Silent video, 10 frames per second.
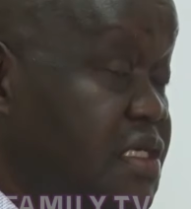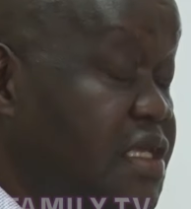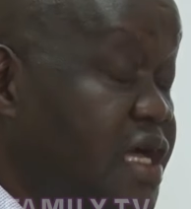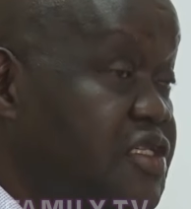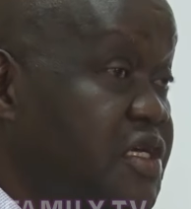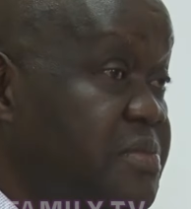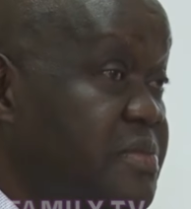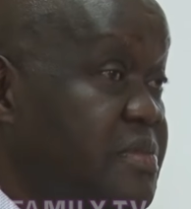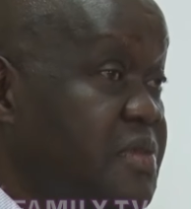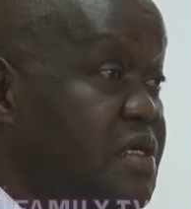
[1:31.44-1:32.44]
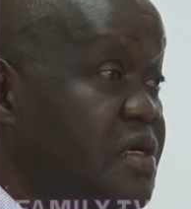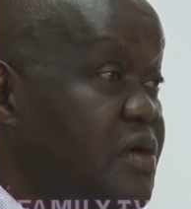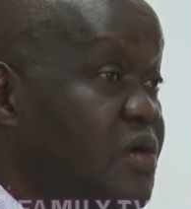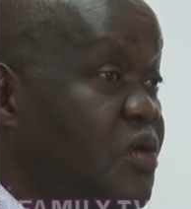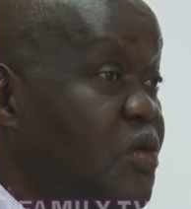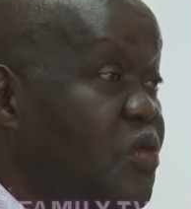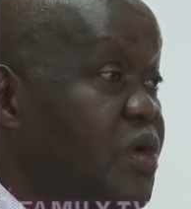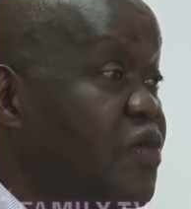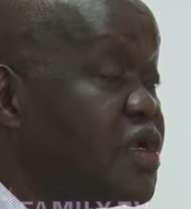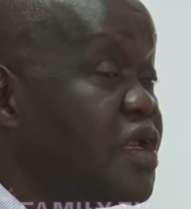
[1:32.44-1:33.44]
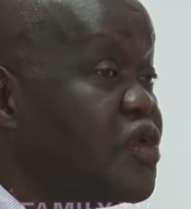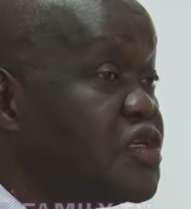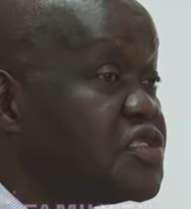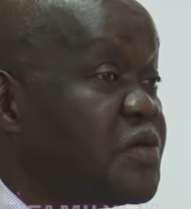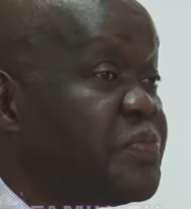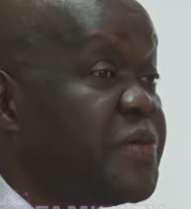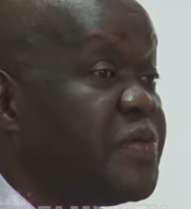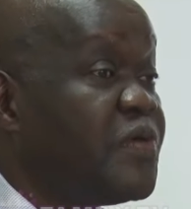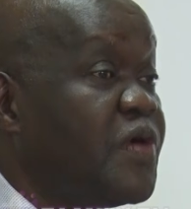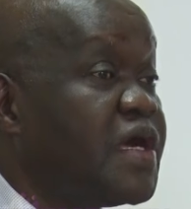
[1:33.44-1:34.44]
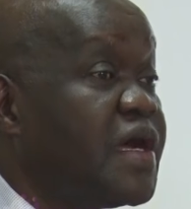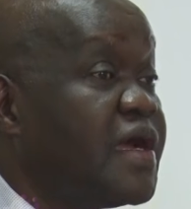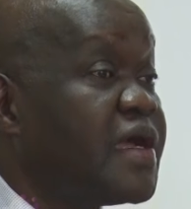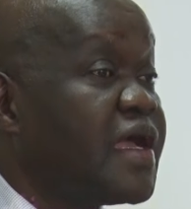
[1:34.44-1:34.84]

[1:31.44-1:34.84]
internship. We've got lots of people who are